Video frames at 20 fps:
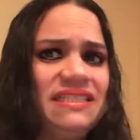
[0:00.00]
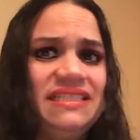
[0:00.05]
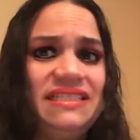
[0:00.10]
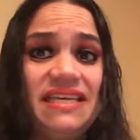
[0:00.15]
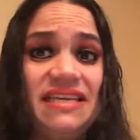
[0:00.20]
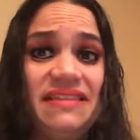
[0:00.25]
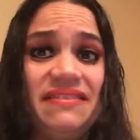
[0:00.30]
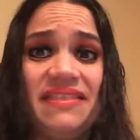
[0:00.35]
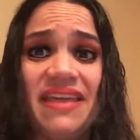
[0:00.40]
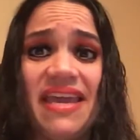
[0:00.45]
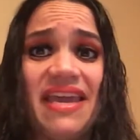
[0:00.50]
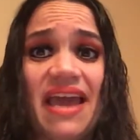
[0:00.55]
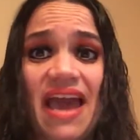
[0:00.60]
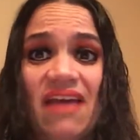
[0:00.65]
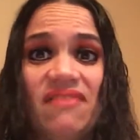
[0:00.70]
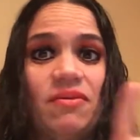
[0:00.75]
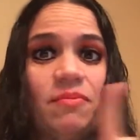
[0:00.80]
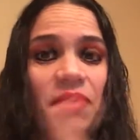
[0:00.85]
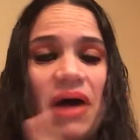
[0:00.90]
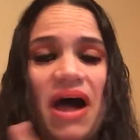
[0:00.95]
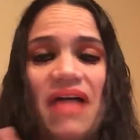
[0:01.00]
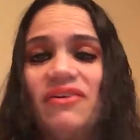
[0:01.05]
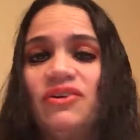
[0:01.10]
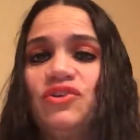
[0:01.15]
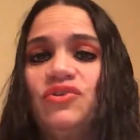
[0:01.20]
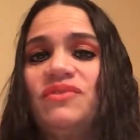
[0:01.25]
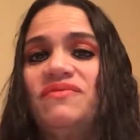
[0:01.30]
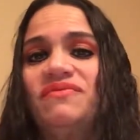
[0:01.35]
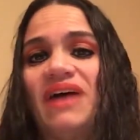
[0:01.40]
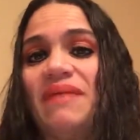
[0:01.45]
Did they ever bother
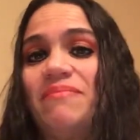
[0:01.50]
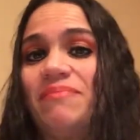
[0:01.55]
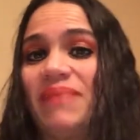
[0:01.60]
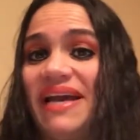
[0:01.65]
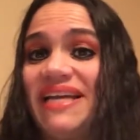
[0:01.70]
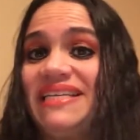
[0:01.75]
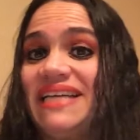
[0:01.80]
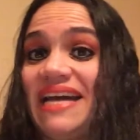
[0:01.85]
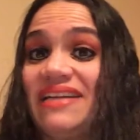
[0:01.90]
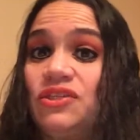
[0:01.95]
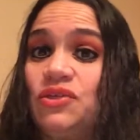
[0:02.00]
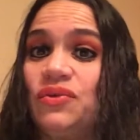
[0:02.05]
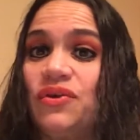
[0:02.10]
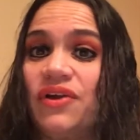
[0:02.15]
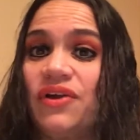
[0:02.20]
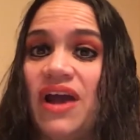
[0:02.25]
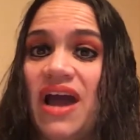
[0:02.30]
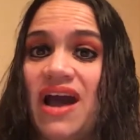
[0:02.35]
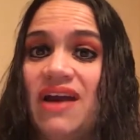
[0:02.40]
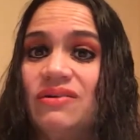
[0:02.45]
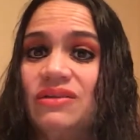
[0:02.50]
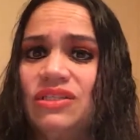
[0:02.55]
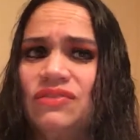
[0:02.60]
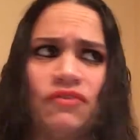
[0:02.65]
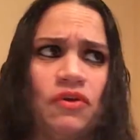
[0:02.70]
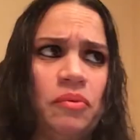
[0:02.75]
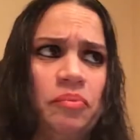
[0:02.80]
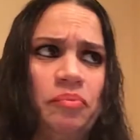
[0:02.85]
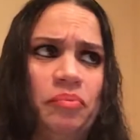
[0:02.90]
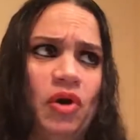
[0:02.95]
to invite my dad to their house
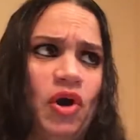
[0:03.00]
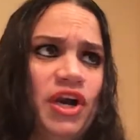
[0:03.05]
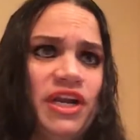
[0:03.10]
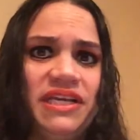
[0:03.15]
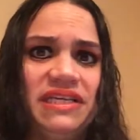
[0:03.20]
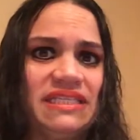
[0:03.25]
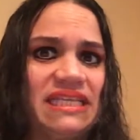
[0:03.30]
for a party,